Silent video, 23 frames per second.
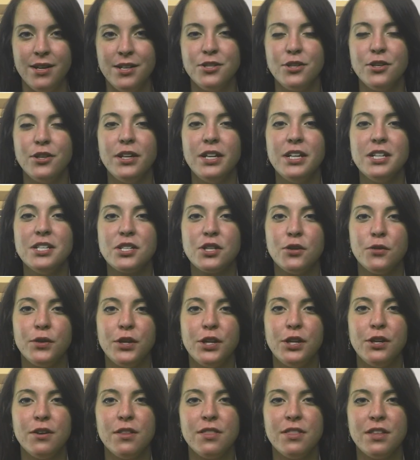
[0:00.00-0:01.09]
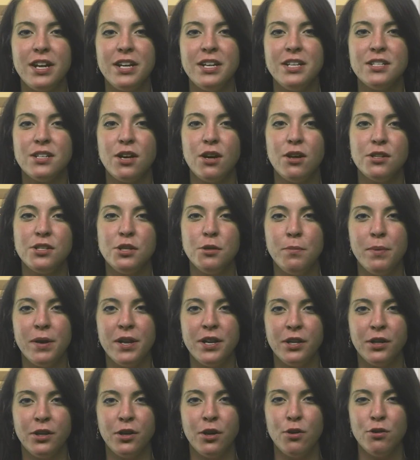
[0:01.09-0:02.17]
During his career, Thine has also
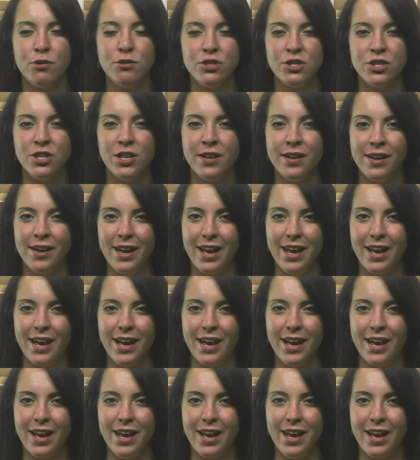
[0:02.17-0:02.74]
been a coach,